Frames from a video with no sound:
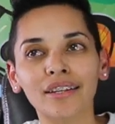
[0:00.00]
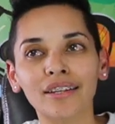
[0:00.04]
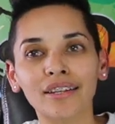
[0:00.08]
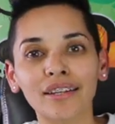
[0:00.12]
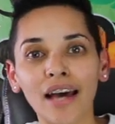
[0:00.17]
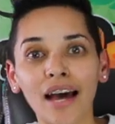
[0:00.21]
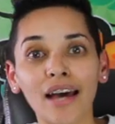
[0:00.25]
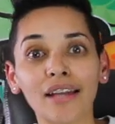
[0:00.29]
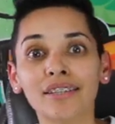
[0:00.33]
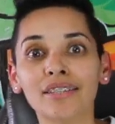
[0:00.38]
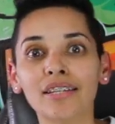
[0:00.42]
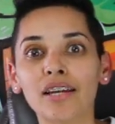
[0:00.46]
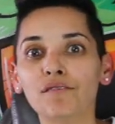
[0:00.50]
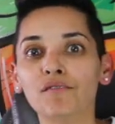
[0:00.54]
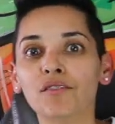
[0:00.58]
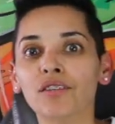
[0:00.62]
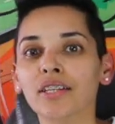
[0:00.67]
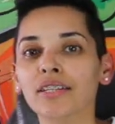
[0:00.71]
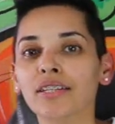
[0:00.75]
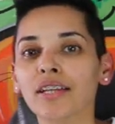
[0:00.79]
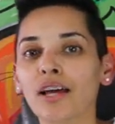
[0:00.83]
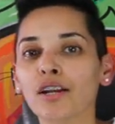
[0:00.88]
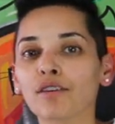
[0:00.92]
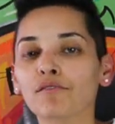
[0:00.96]
Not
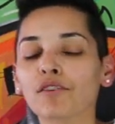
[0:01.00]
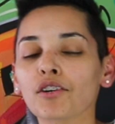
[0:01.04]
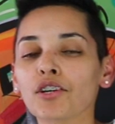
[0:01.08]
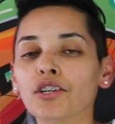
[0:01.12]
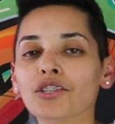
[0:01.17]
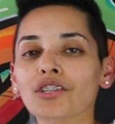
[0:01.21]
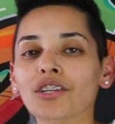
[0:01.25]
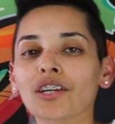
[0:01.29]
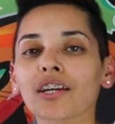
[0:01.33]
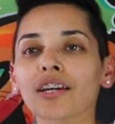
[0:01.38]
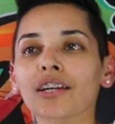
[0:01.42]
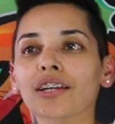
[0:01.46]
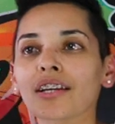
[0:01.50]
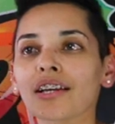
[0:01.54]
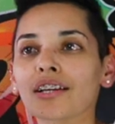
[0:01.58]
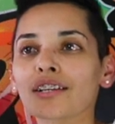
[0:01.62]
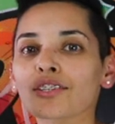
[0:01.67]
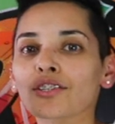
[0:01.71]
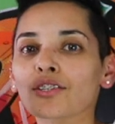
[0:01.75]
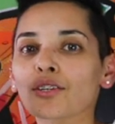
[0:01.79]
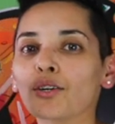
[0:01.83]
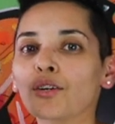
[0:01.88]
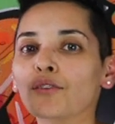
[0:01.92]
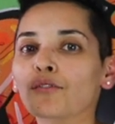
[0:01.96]
definitely not a virgin.
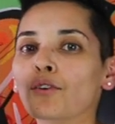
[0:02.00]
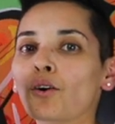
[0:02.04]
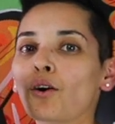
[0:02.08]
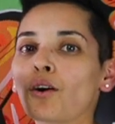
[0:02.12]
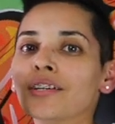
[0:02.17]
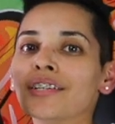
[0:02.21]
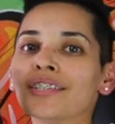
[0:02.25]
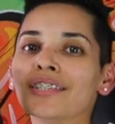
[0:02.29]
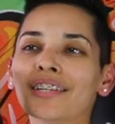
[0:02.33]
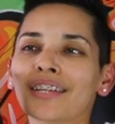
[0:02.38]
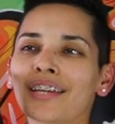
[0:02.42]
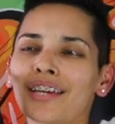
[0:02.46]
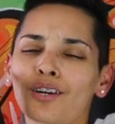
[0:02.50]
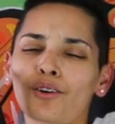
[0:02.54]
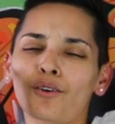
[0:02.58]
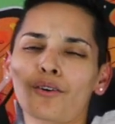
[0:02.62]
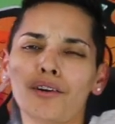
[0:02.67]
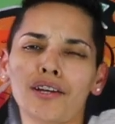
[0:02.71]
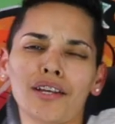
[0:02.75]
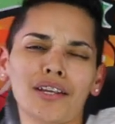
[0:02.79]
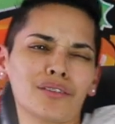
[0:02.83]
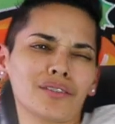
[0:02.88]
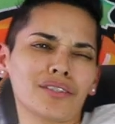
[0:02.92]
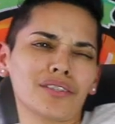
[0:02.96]
And so of course he's gonna get
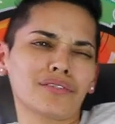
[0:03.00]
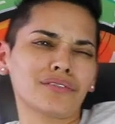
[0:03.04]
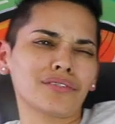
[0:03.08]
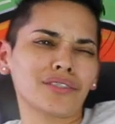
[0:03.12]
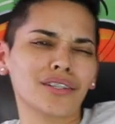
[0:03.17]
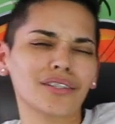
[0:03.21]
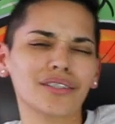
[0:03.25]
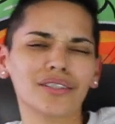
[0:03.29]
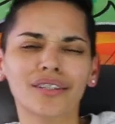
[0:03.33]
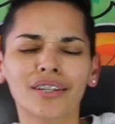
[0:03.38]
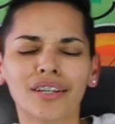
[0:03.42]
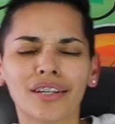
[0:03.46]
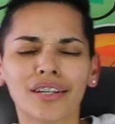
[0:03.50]
horny. What the fuck?